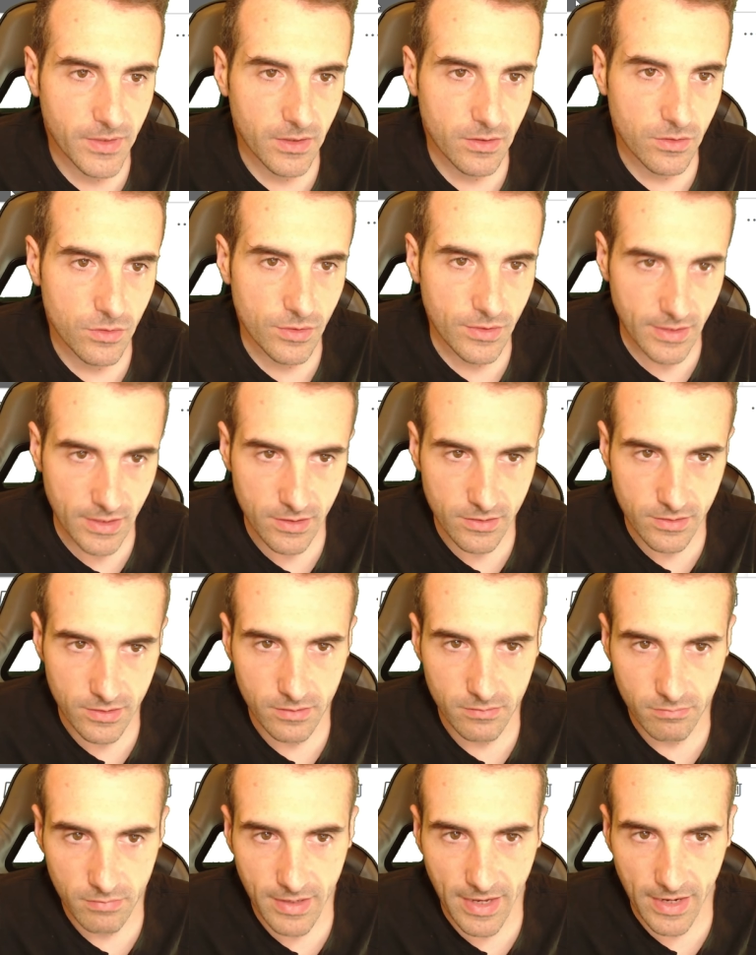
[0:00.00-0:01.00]
This
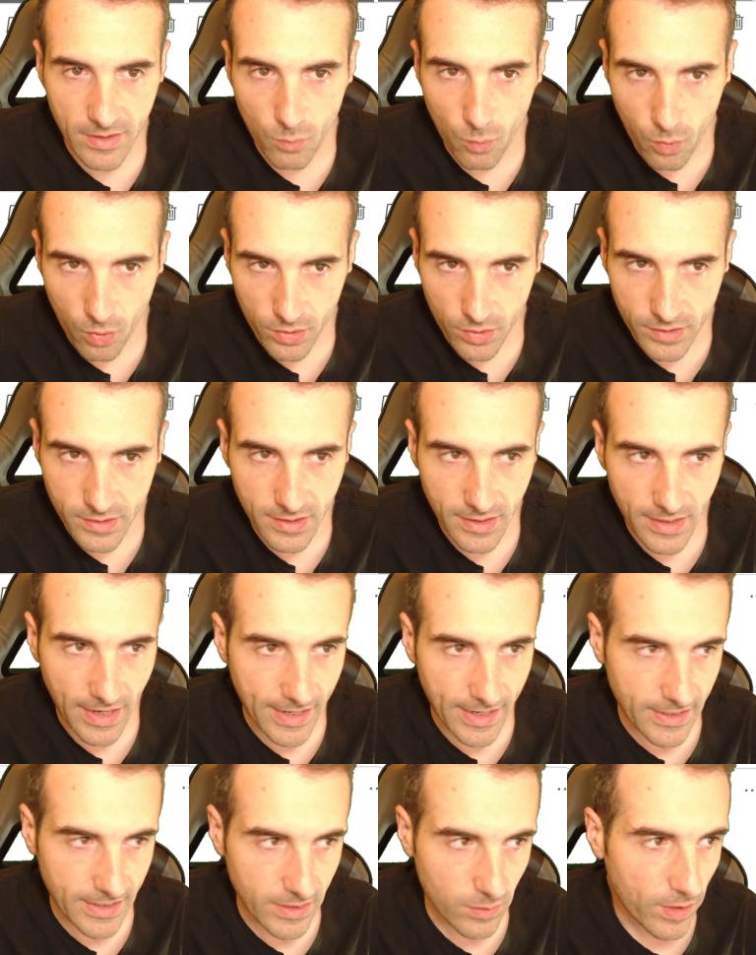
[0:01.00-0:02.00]
can work
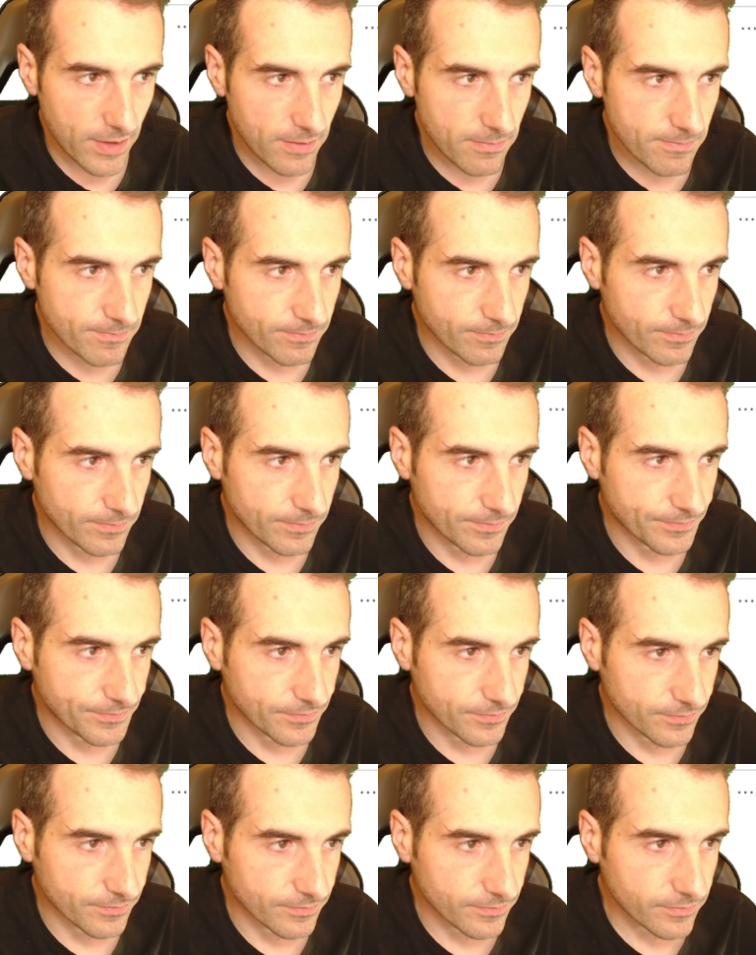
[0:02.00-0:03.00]
anyway.
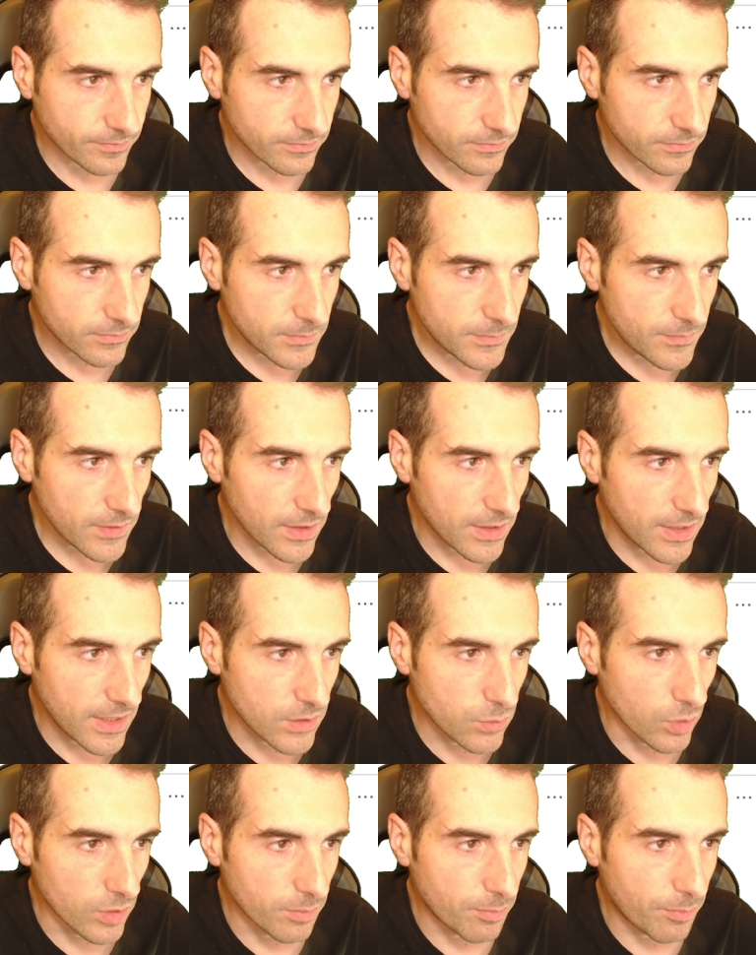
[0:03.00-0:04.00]

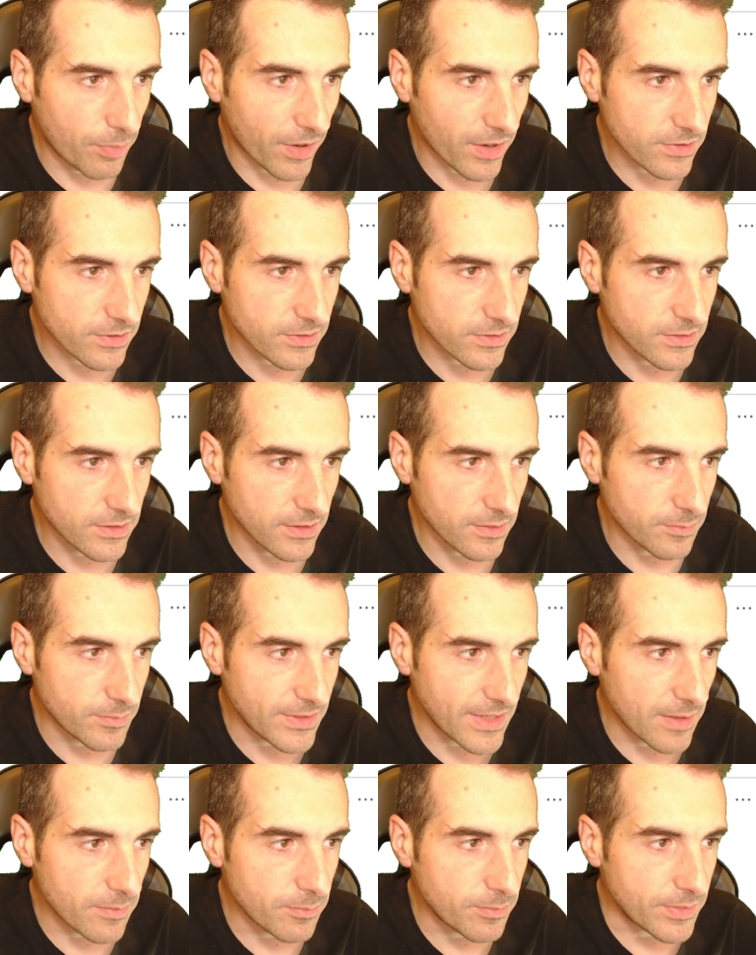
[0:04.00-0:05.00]
It will parse the
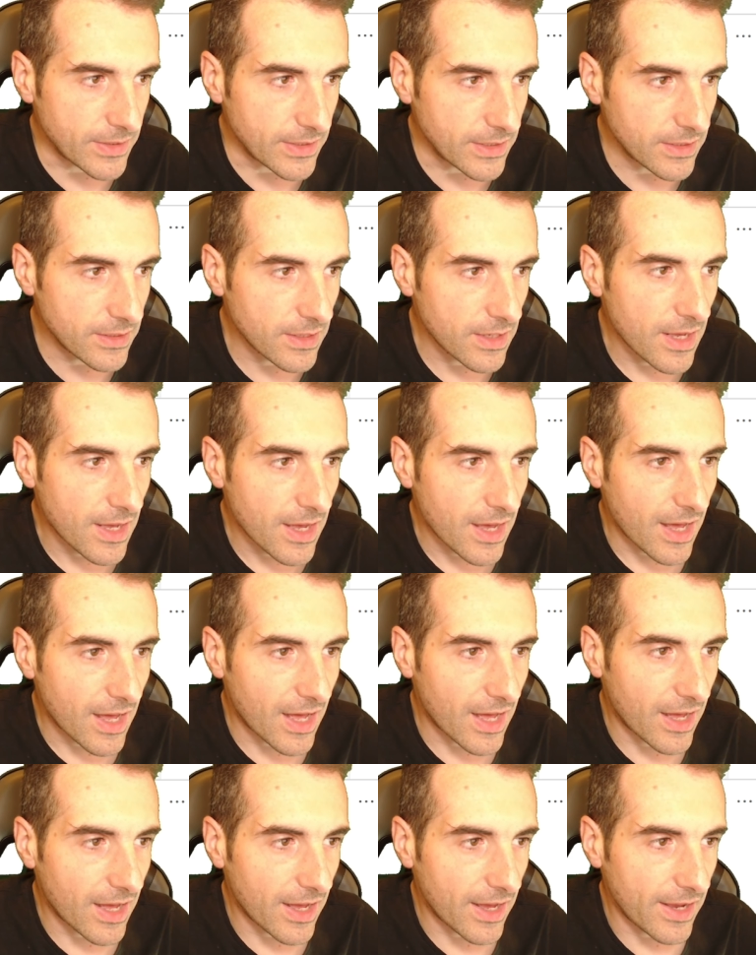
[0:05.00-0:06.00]
BMP.
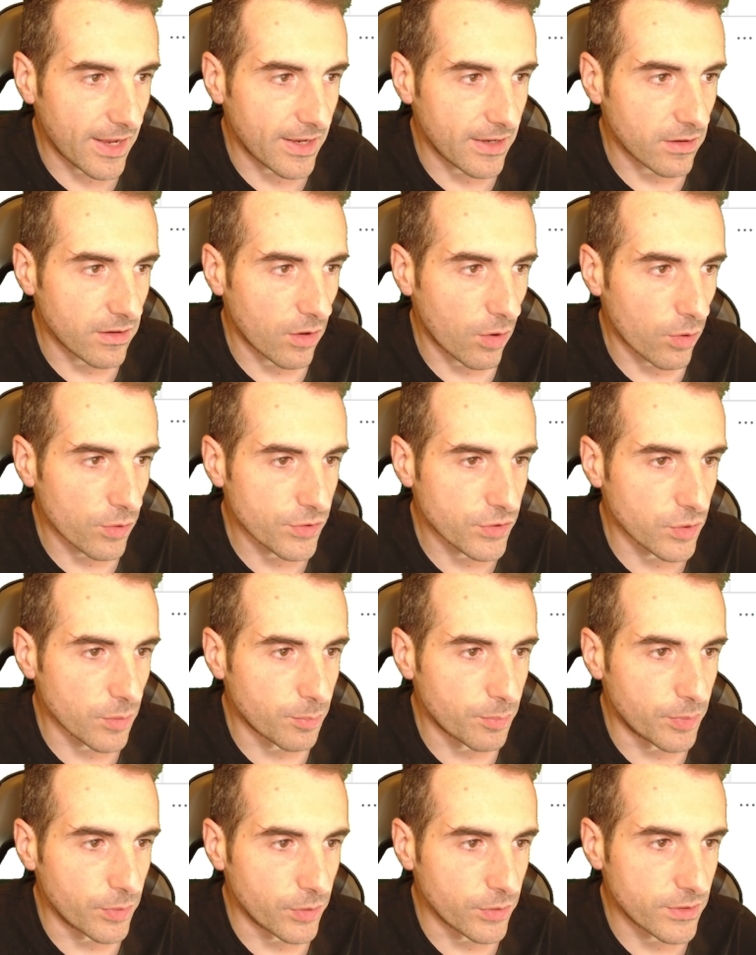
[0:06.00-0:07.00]
I also
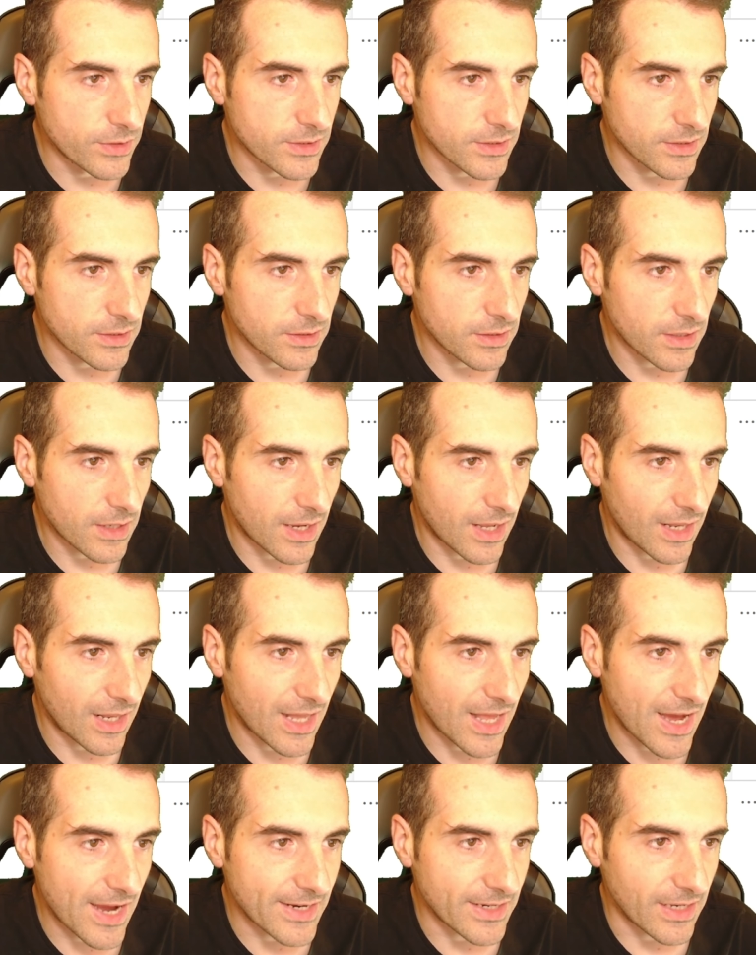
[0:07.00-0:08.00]
put a
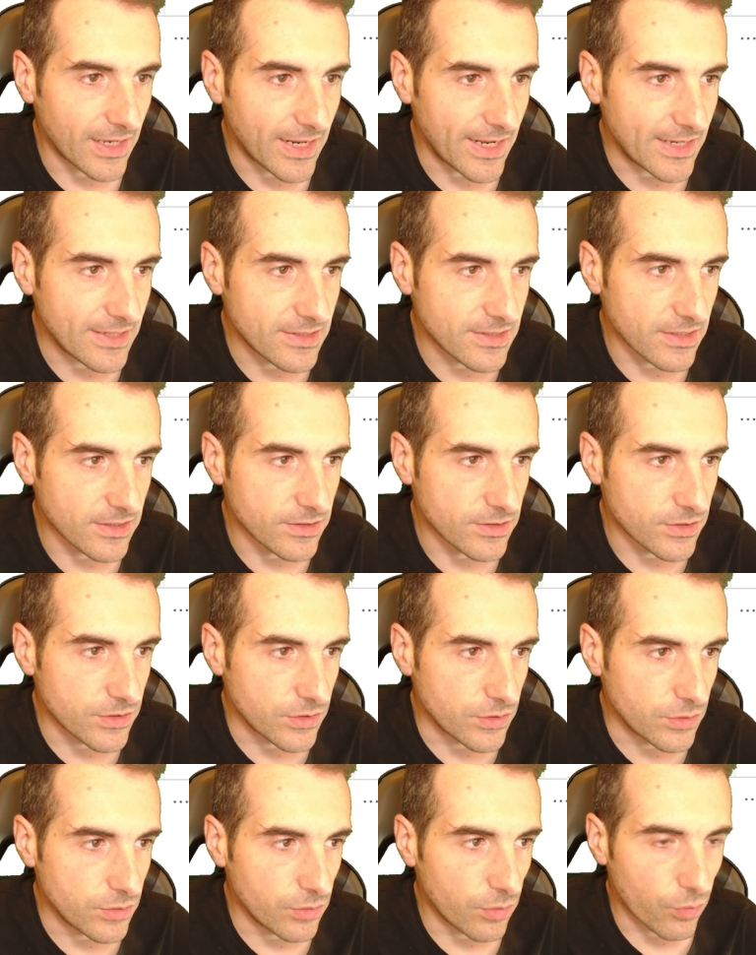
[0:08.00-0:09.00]
line later
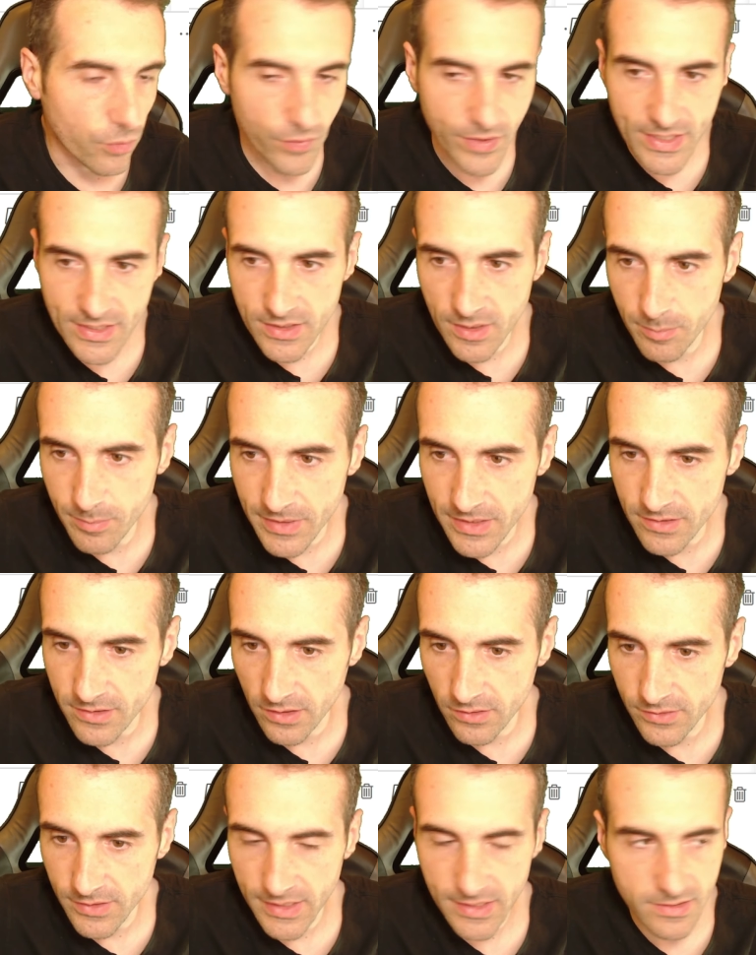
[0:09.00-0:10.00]
to read the
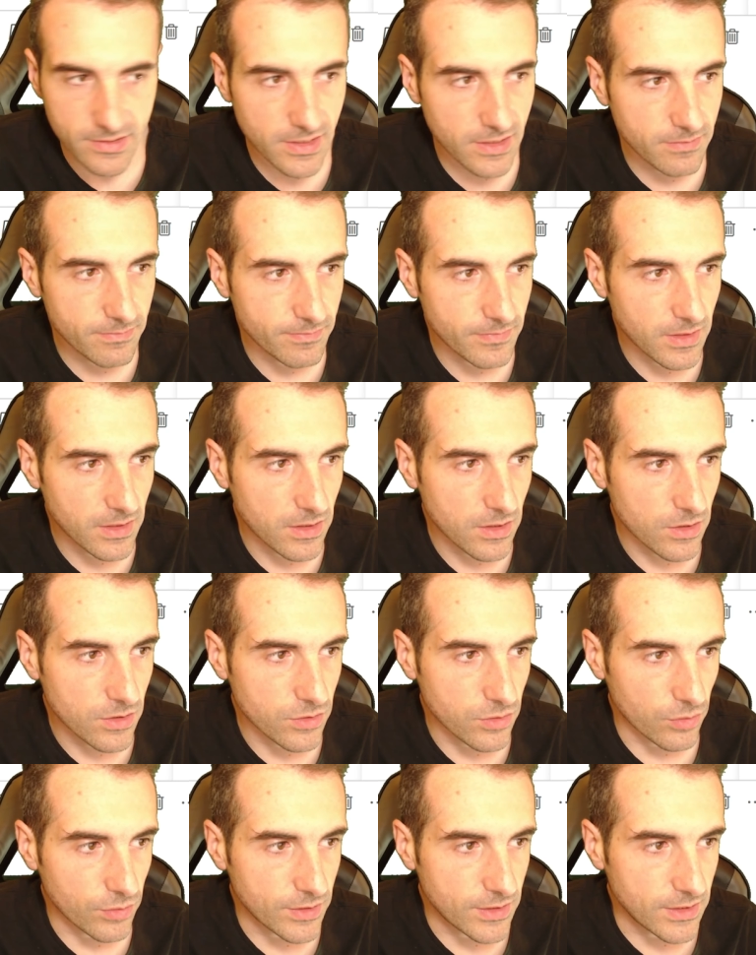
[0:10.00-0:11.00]
pixel data.
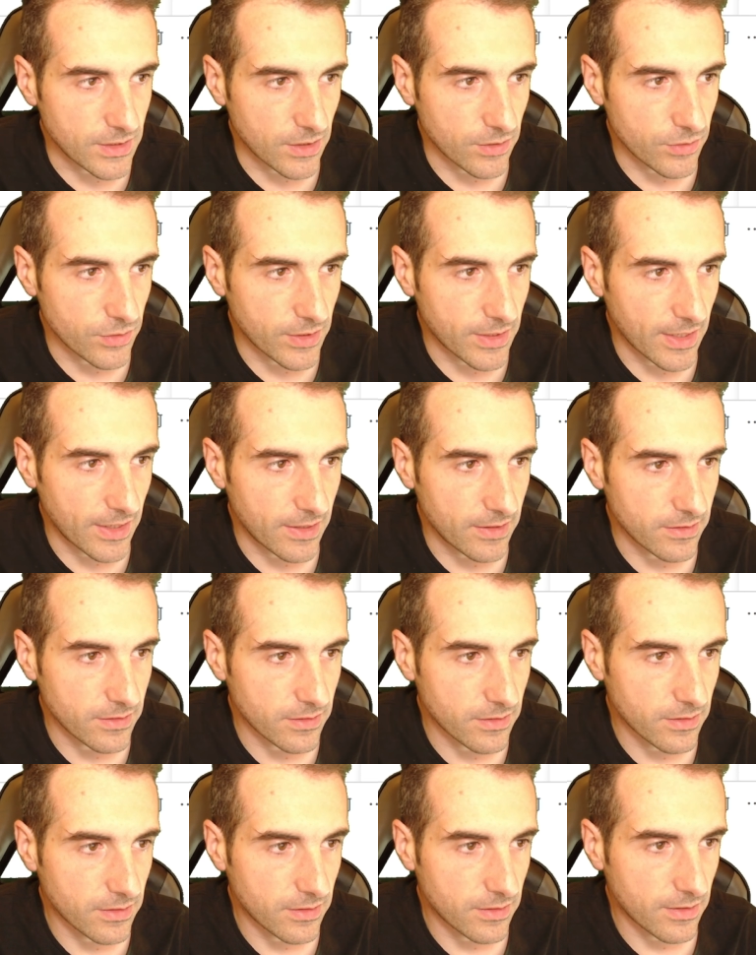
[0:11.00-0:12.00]
So here you can
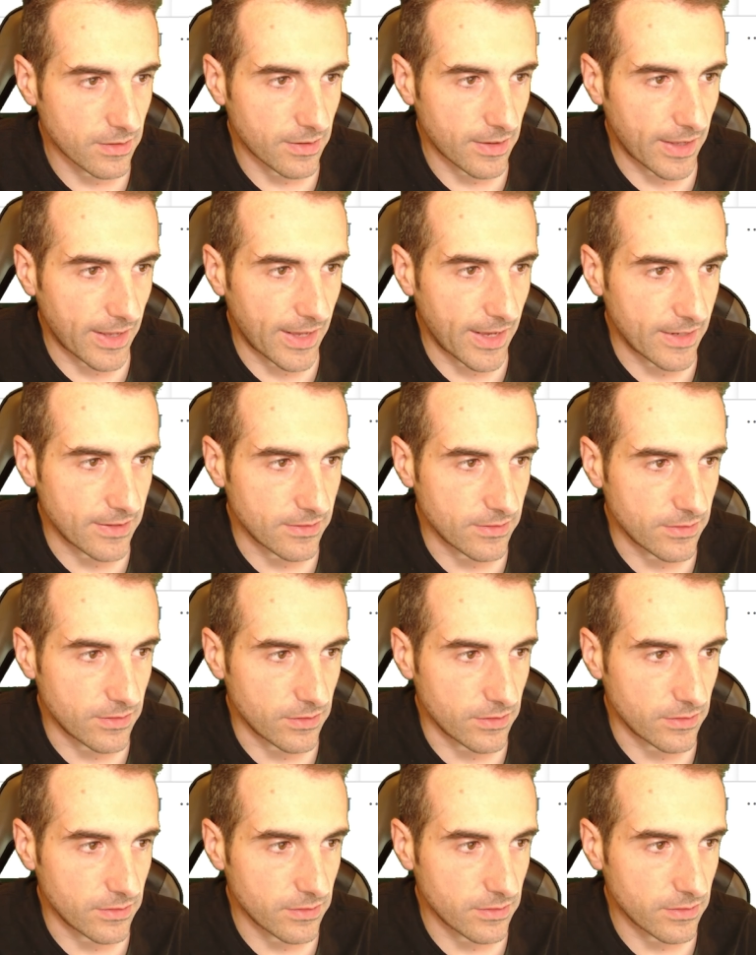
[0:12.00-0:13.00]
add the,